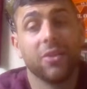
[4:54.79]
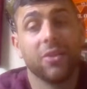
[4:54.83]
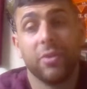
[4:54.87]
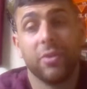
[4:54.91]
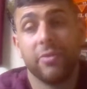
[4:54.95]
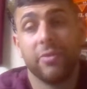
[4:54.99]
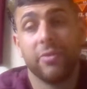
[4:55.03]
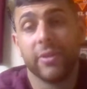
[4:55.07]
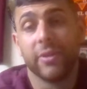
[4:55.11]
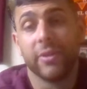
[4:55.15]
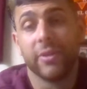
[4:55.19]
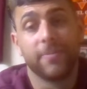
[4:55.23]

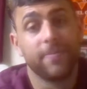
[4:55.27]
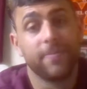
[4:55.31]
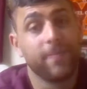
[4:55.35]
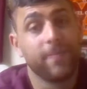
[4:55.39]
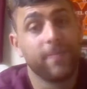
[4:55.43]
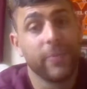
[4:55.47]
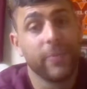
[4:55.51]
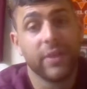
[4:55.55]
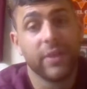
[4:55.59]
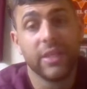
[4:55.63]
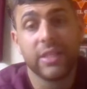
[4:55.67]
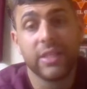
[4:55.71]
This
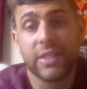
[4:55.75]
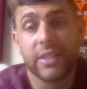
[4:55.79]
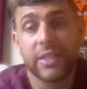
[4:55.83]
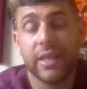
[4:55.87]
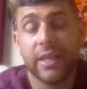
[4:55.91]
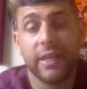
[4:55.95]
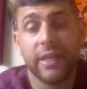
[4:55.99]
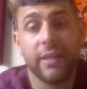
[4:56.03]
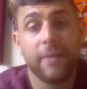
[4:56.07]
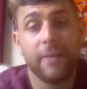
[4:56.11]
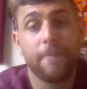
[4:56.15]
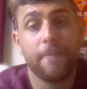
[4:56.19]
kid,
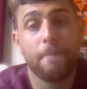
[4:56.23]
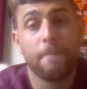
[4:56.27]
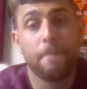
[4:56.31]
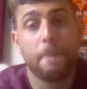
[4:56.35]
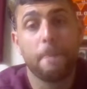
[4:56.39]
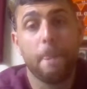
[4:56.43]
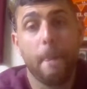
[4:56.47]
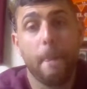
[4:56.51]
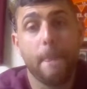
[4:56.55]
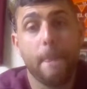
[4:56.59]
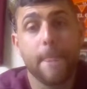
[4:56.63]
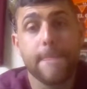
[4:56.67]

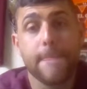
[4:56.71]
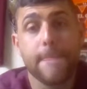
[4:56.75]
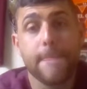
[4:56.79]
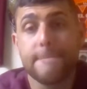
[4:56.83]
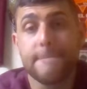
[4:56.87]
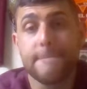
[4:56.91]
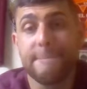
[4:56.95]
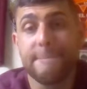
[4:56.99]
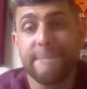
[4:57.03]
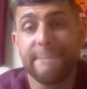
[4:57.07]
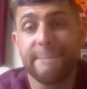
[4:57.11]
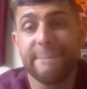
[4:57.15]

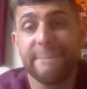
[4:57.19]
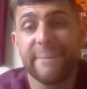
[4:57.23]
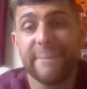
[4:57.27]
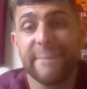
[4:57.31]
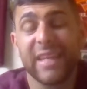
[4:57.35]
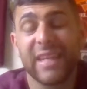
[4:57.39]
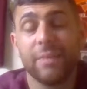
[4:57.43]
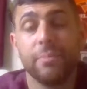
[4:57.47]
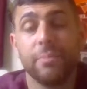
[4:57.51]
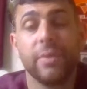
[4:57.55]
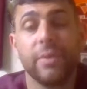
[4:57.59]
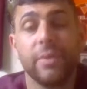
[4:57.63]
being a
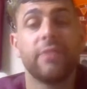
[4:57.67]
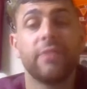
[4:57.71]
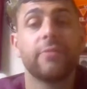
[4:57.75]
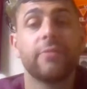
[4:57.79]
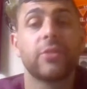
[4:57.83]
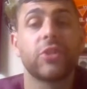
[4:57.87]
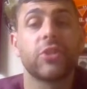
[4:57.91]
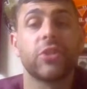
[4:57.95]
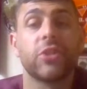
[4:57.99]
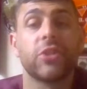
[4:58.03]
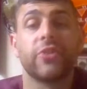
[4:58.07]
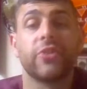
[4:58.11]
Virginia Tech
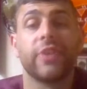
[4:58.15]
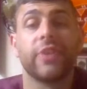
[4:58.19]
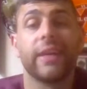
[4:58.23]
guy,